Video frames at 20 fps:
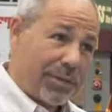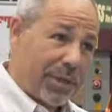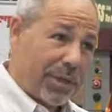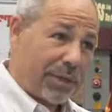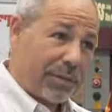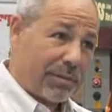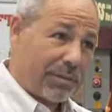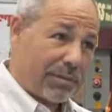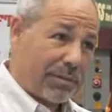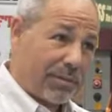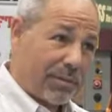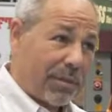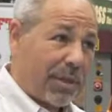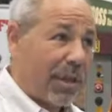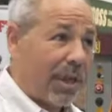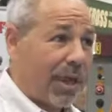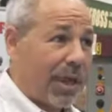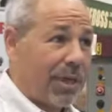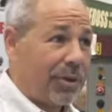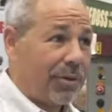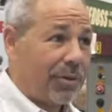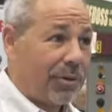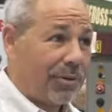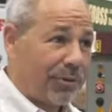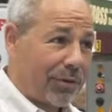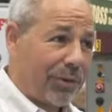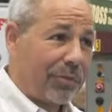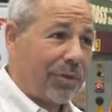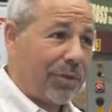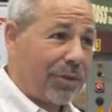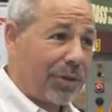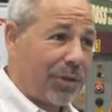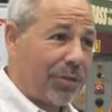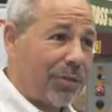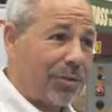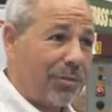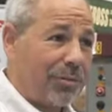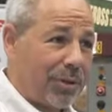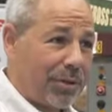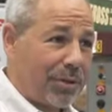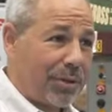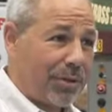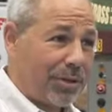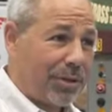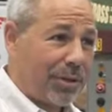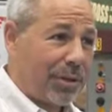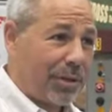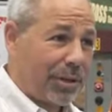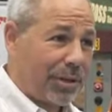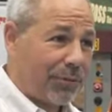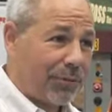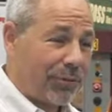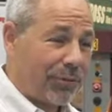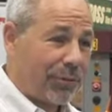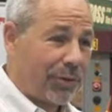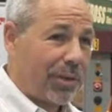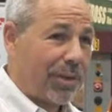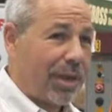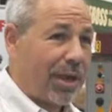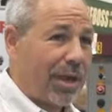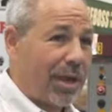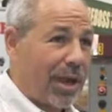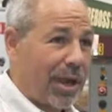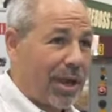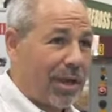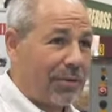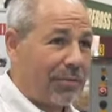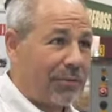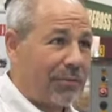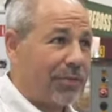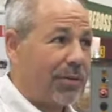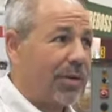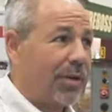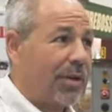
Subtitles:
thing, and there are several things we build into the lifts that have